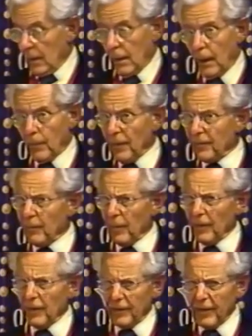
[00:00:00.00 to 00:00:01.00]
Our Blessed
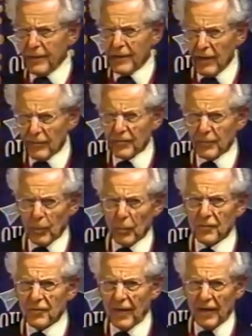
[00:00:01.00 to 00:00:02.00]
Mother did give us both
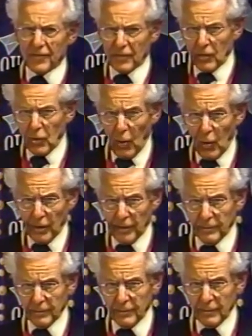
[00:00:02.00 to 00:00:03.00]
sides of the coin.
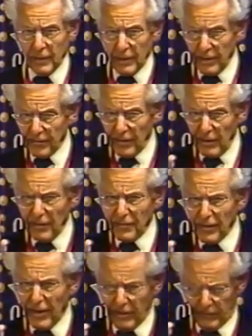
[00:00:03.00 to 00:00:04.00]
And here's the other
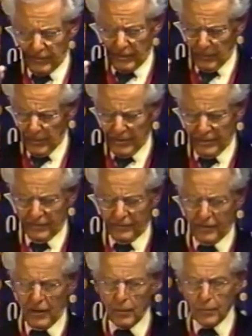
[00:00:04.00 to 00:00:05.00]
side of it. Now please,
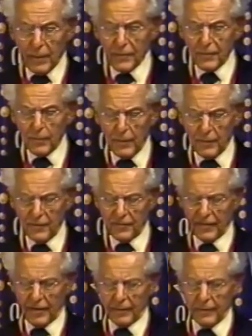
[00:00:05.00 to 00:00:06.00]
our Blessed Mother
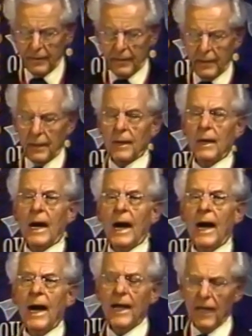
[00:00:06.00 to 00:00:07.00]
said,
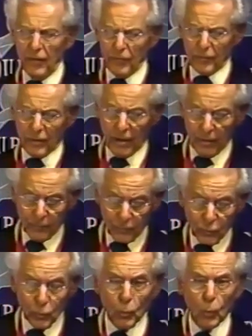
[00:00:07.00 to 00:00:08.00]
"I have come
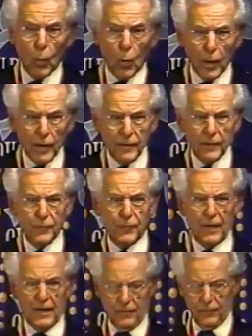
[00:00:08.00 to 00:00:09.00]
to warn the
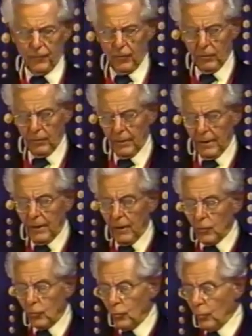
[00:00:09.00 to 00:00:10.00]
faithful,
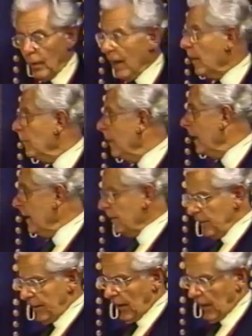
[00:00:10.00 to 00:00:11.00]
to
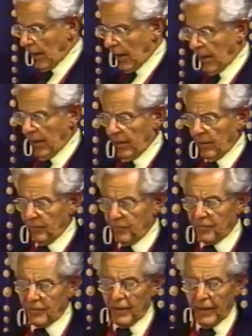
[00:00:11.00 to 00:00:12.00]
amend their lives,
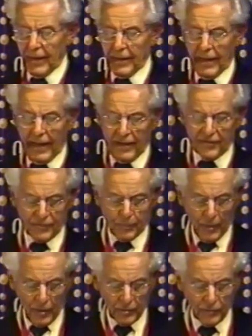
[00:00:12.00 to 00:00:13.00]
and ask
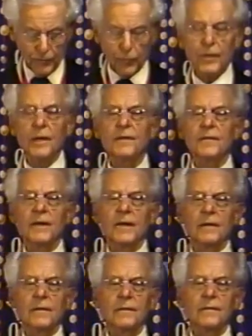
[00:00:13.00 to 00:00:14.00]
pardon for their sins.